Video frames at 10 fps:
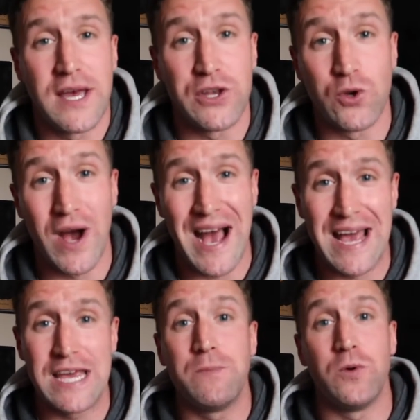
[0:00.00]
and you're
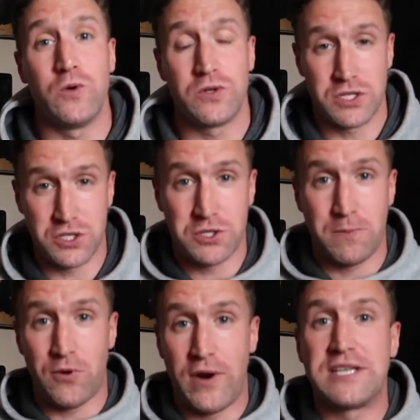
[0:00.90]
able to
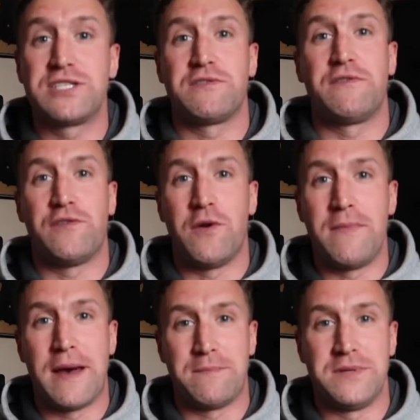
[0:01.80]
press
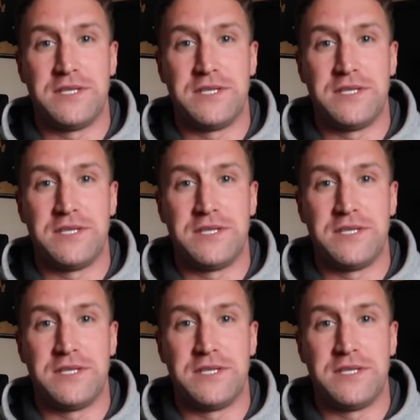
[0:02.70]
from that